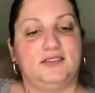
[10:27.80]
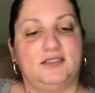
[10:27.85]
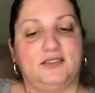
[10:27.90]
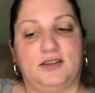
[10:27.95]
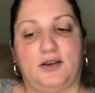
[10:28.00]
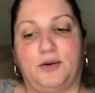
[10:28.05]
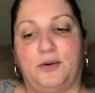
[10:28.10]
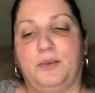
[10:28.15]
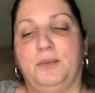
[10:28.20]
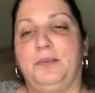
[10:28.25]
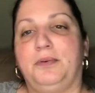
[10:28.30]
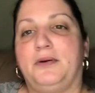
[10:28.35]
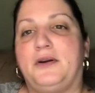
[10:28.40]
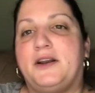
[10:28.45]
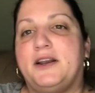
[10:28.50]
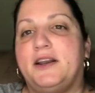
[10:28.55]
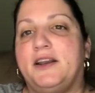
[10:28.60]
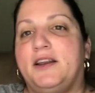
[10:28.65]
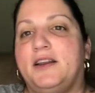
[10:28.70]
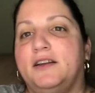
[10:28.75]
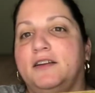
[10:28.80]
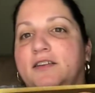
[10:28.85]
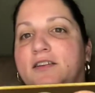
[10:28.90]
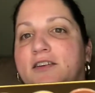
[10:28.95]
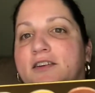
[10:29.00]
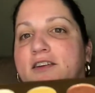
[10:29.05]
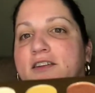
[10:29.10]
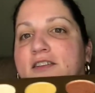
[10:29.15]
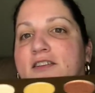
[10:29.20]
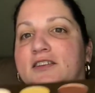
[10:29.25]
so pretty.
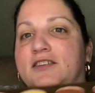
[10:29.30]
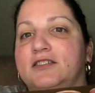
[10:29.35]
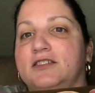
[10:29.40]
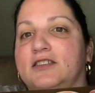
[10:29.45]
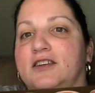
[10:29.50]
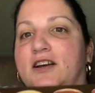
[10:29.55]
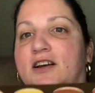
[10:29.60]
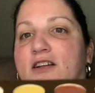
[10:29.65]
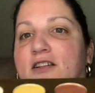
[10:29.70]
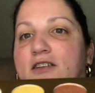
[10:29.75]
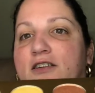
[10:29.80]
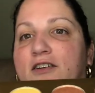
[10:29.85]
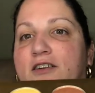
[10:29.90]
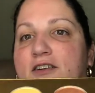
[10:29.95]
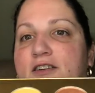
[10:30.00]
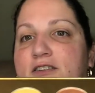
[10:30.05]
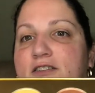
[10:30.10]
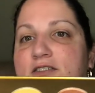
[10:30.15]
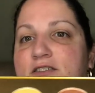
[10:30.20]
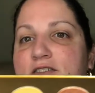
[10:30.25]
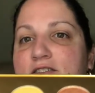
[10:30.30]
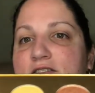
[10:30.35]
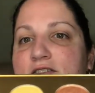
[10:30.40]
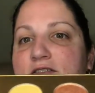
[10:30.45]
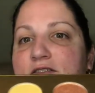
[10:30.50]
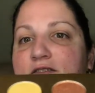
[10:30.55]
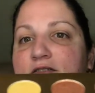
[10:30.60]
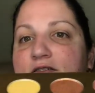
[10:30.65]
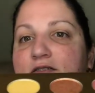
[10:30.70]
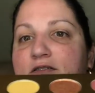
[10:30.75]
Look at these colors.
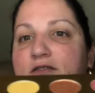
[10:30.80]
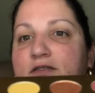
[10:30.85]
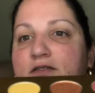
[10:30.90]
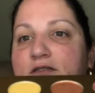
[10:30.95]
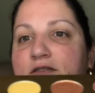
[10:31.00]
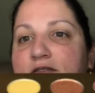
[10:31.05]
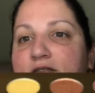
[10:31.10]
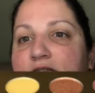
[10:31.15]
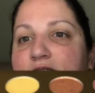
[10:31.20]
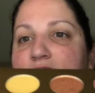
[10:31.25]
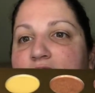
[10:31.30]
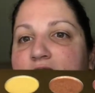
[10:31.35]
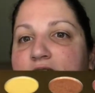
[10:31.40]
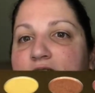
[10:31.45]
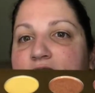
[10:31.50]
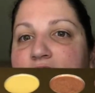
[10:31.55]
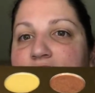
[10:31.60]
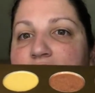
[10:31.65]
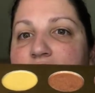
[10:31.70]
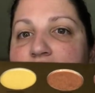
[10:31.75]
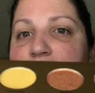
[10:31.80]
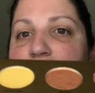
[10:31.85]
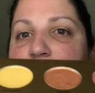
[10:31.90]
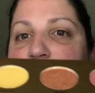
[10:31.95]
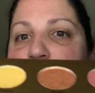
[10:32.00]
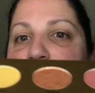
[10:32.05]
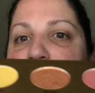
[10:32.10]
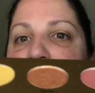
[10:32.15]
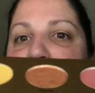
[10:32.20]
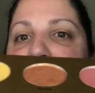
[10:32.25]
It's
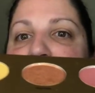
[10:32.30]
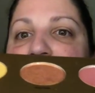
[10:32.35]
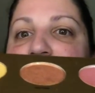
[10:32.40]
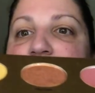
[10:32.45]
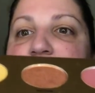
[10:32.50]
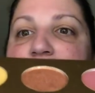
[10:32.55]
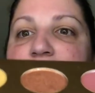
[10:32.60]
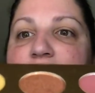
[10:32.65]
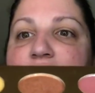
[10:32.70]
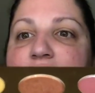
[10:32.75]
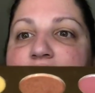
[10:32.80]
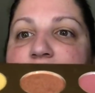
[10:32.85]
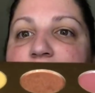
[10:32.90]
gorgeous.